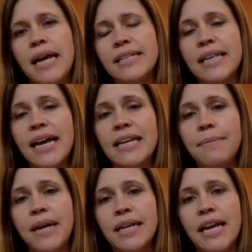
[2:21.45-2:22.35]
anxiety
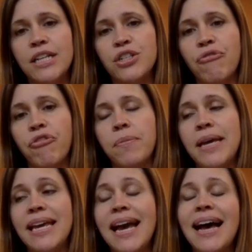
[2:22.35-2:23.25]
medication for
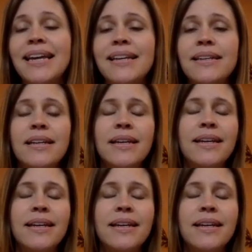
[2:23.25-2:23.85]
me, I